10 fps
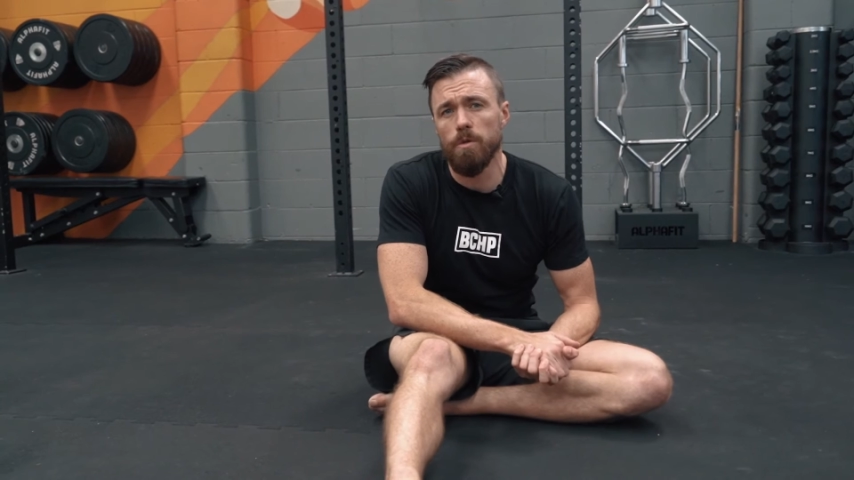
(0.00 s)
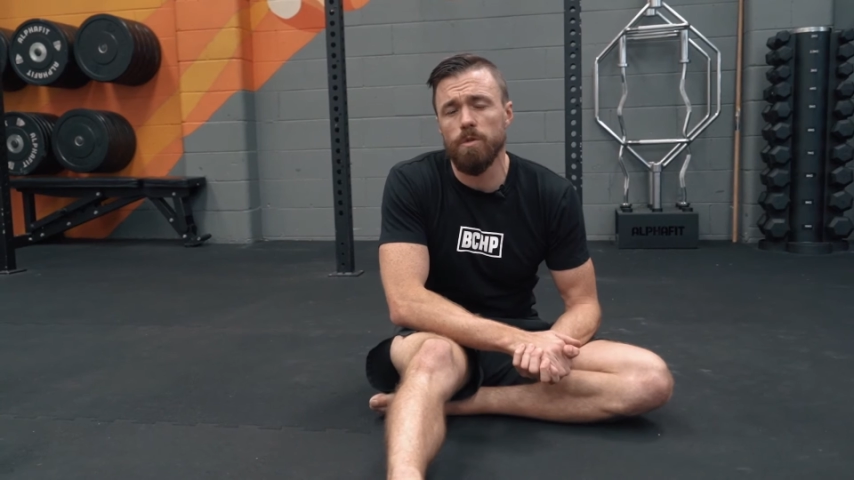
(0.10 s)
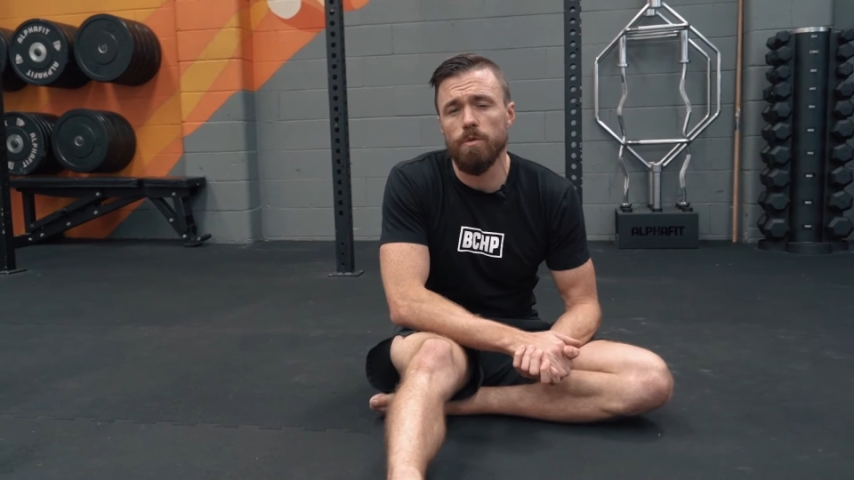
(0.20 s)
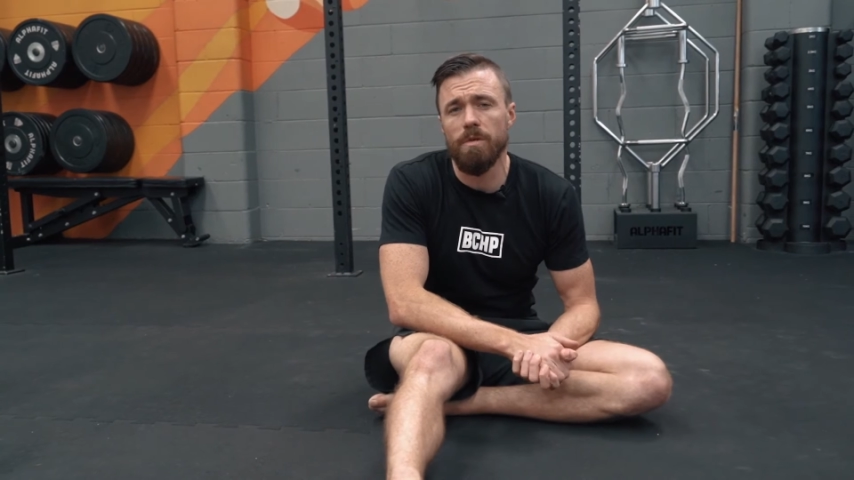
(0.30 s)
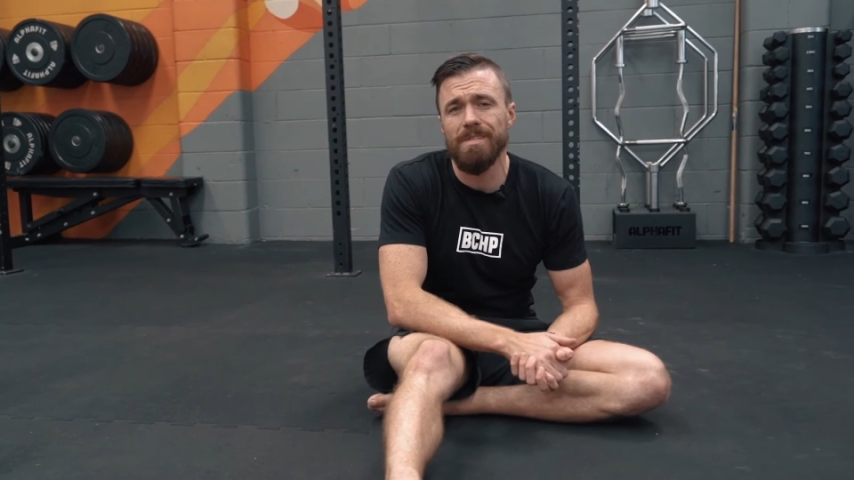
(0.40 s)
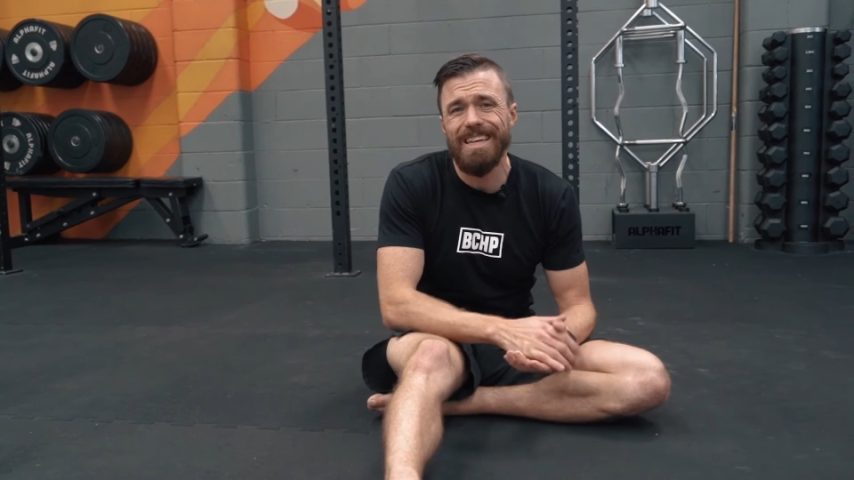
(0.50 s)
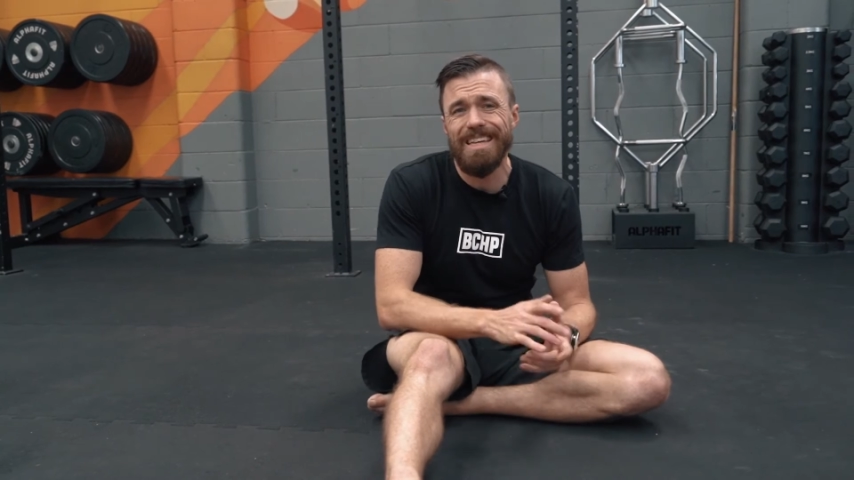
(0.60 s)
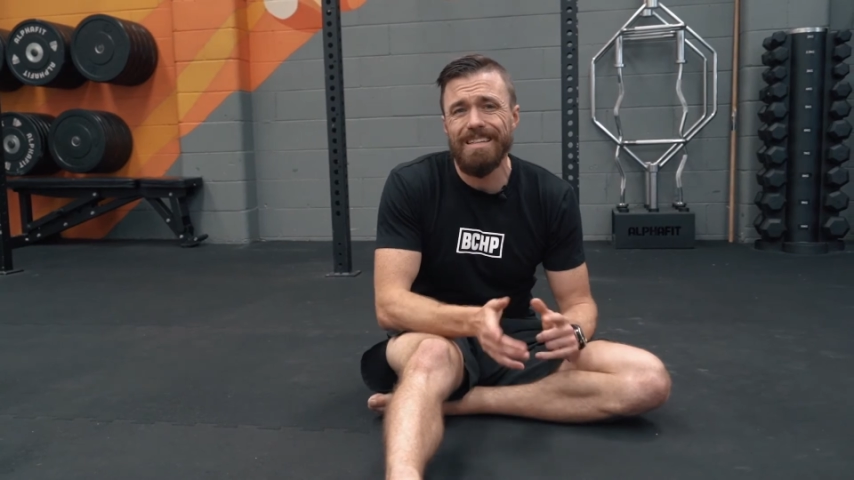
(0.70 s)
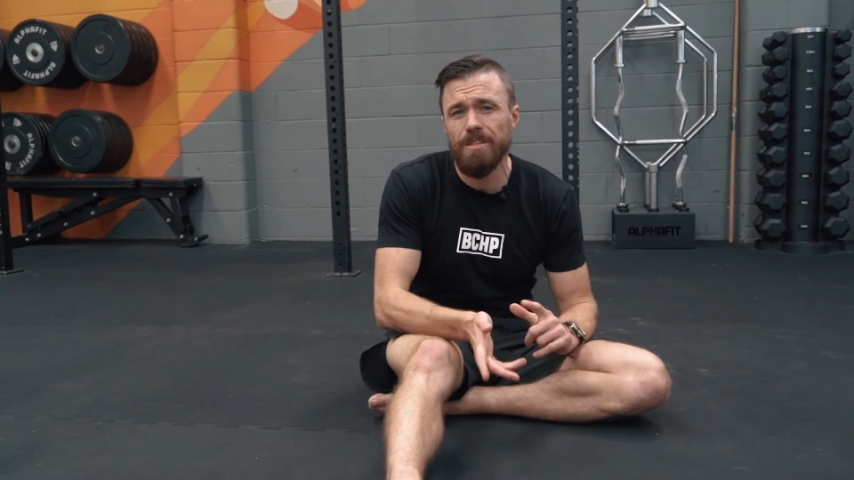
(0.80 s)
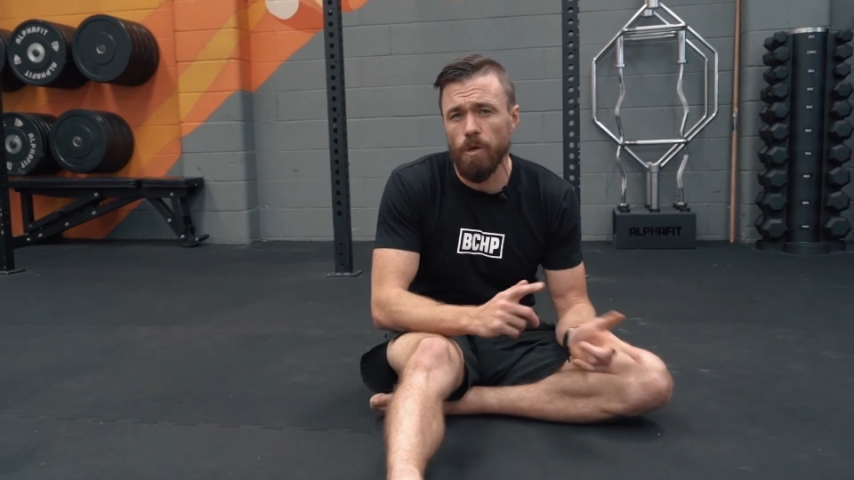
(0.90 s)
to is
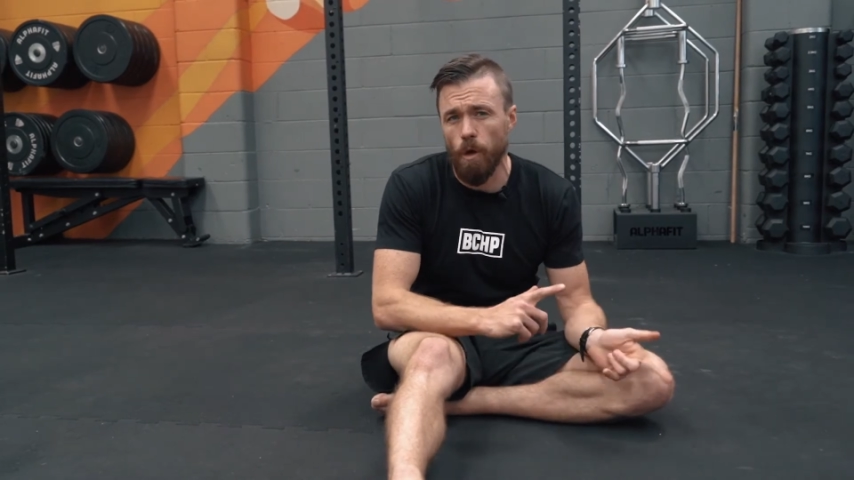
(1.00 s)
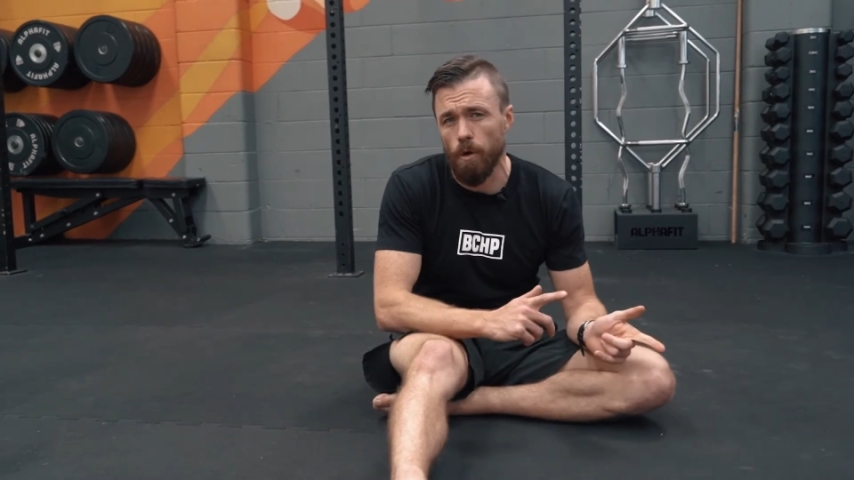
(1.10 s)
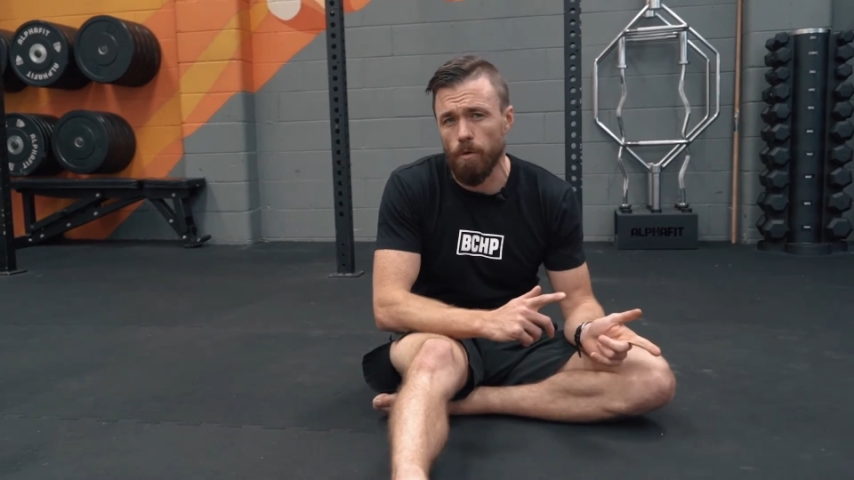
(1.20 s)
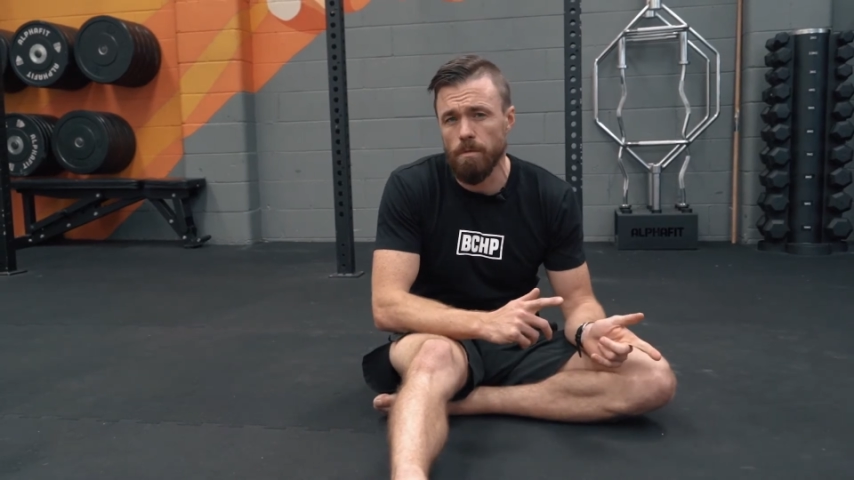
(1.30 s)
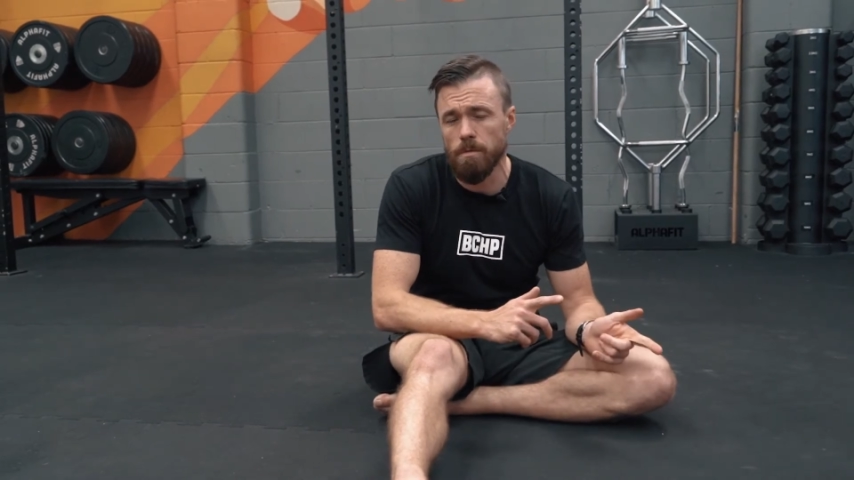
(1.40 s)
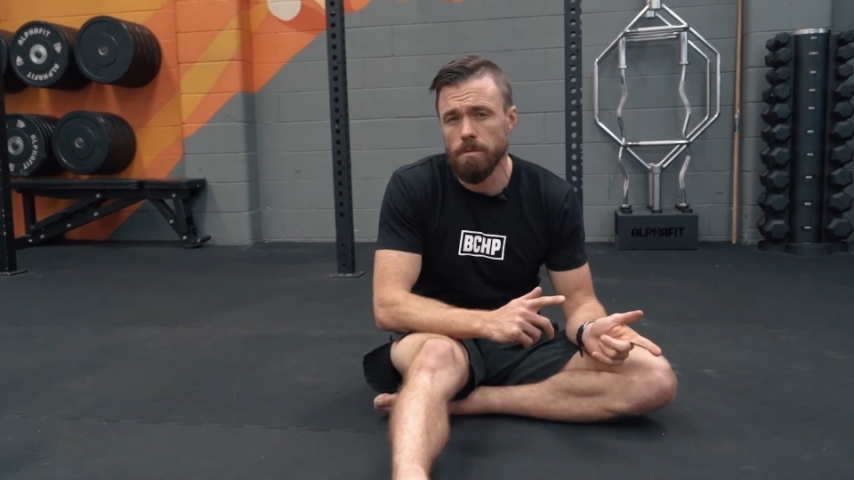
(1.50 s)
internal